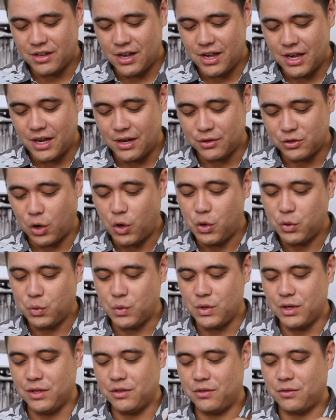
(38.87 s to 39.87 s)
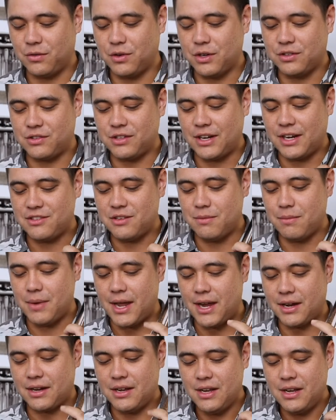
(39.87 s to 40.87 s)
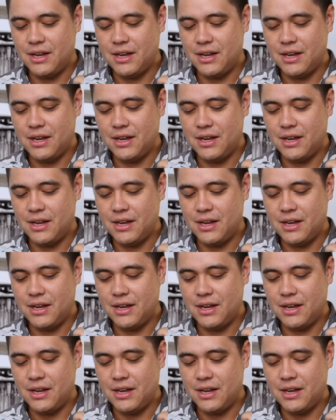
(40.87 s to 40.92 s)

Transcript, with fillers: uh, toned woods for the sides and back.